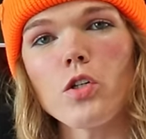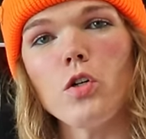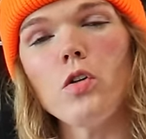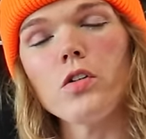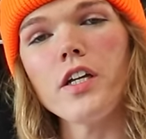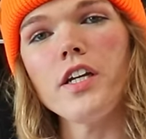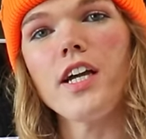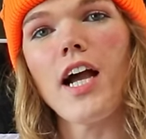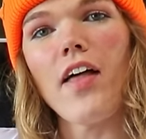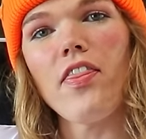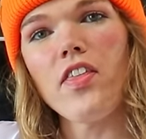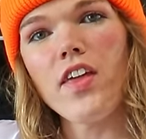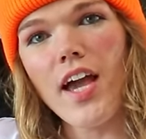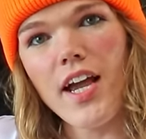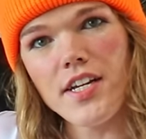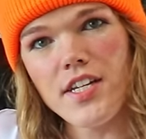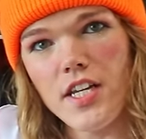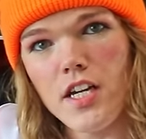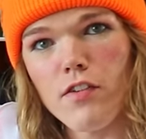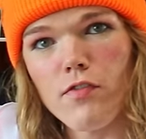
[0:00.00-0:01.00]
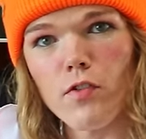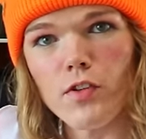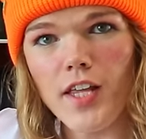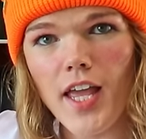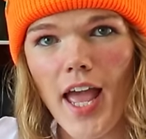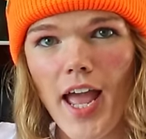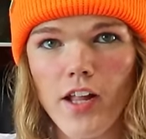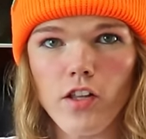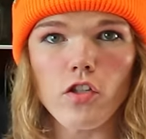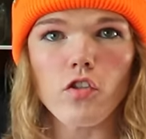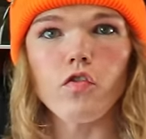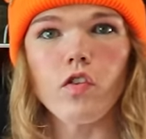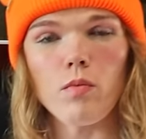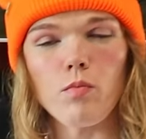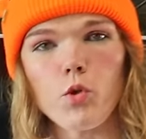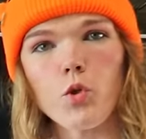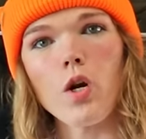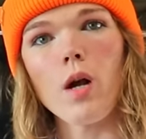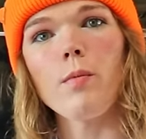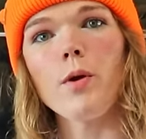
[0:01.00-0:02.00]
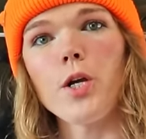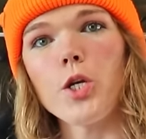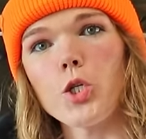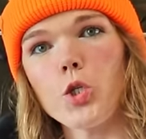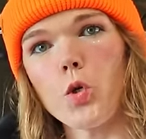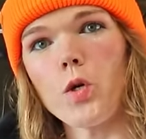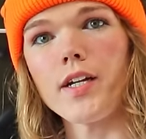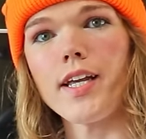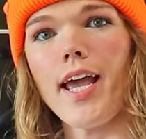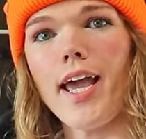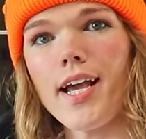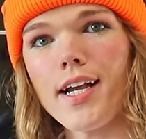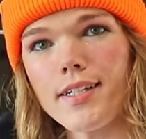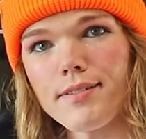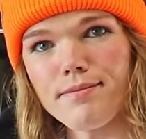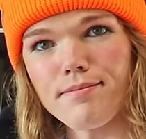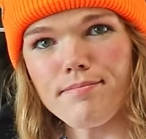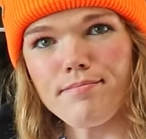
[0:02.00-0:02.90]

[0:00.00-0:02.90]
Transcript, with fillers: Tolkien got the idea for the ends from Strawberry Shortcake.